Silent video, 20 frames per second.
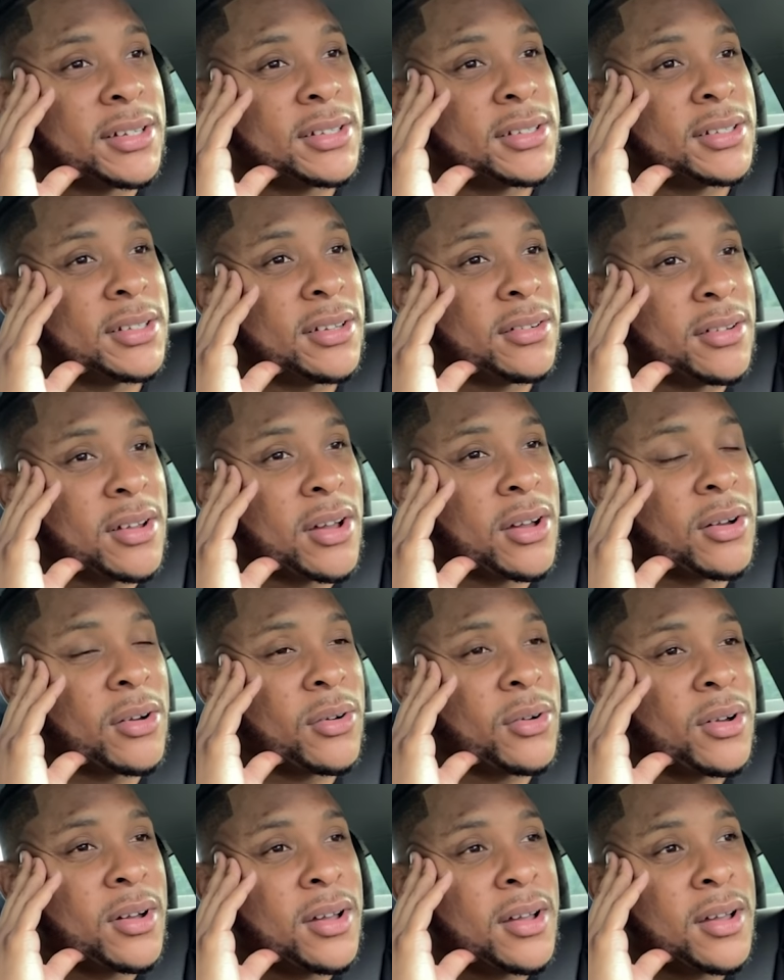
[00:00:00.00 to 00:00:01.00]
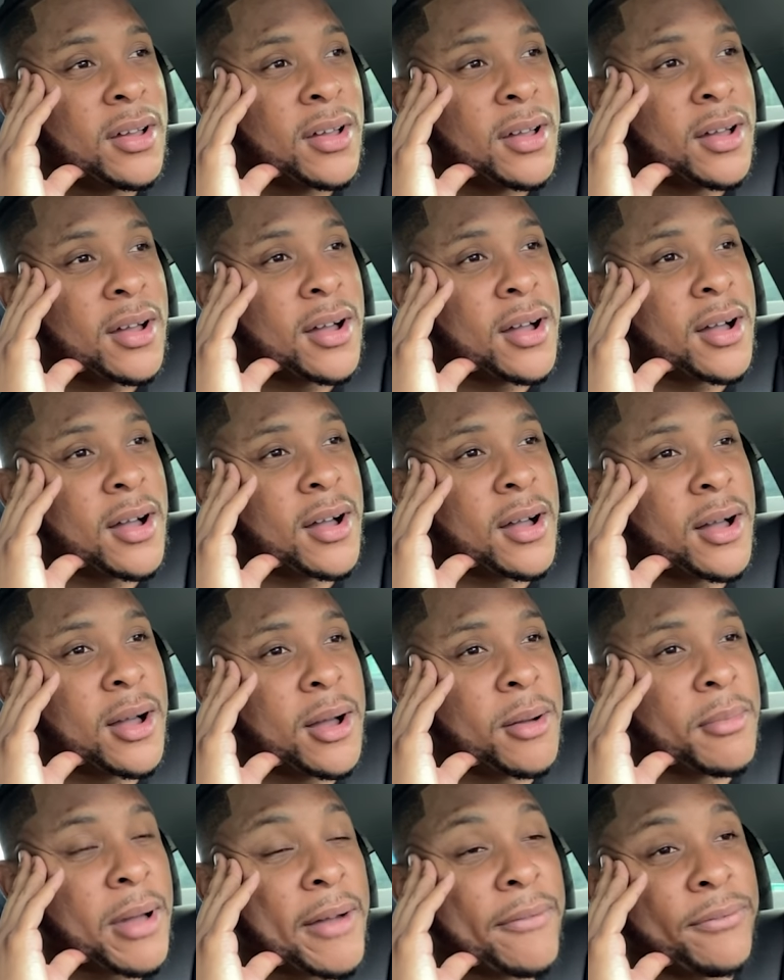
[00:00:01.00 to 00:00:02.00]
You
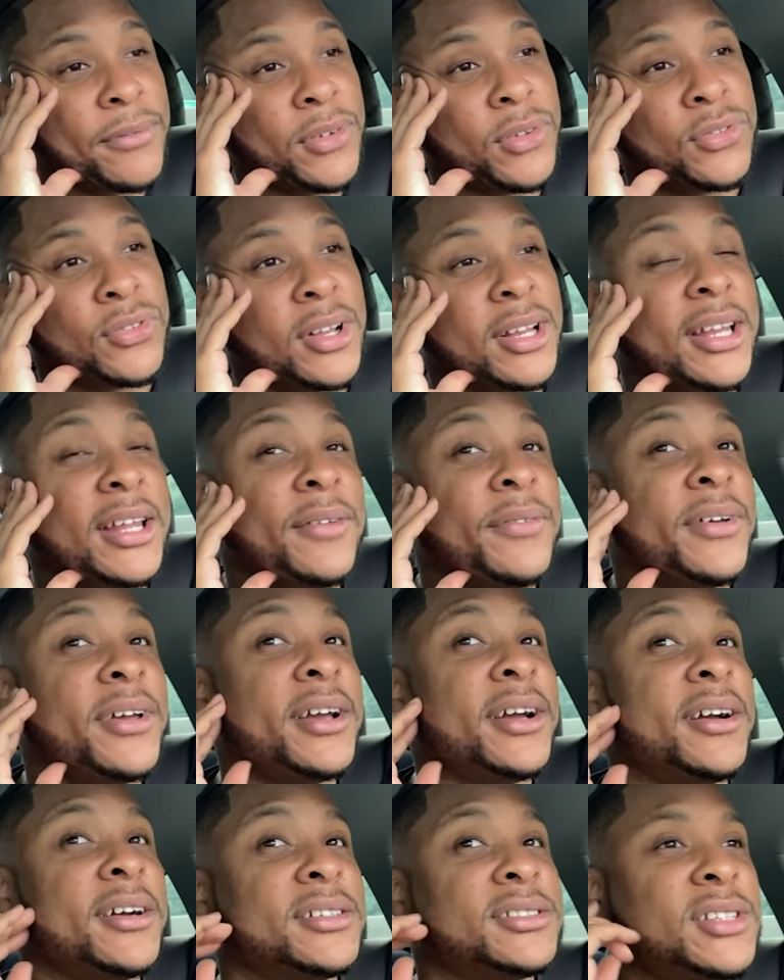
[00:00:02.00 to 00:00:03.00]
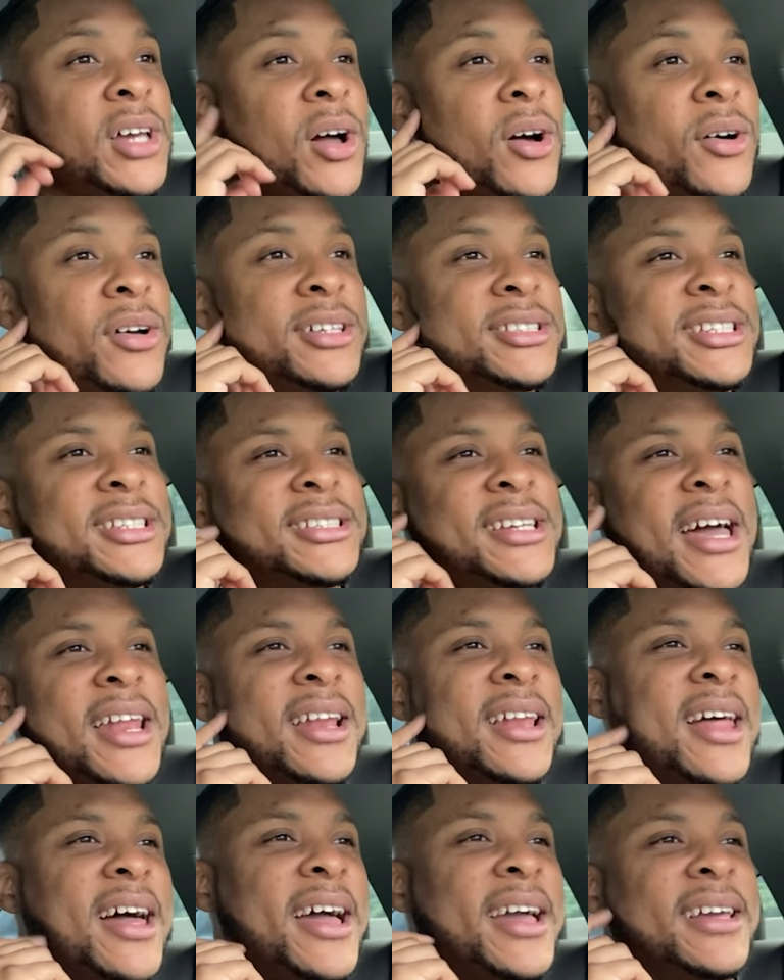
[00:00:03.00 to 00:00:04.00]
know, I used to live here, so it's just kind
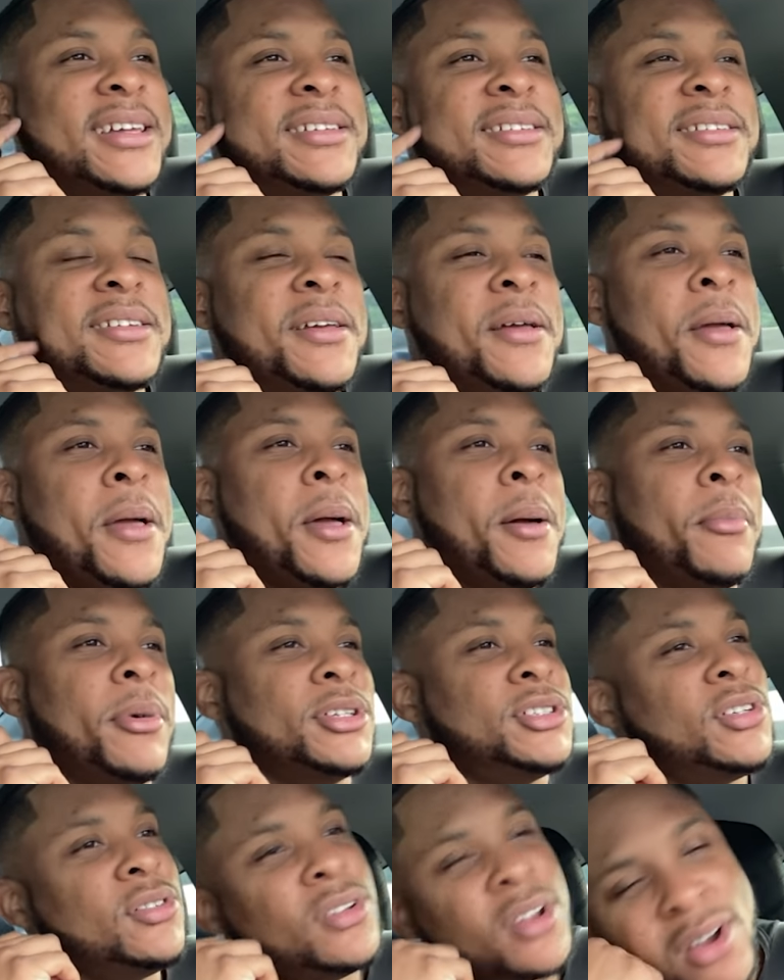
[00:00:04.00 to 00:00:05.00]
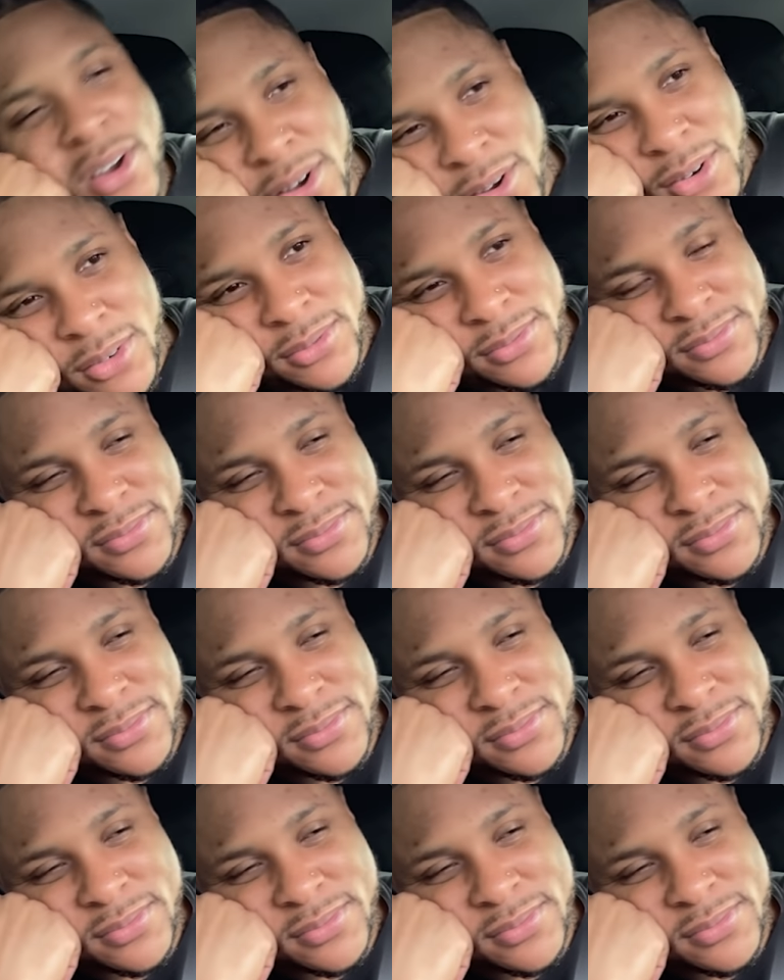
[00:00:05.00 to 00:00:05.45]
of like, but you know,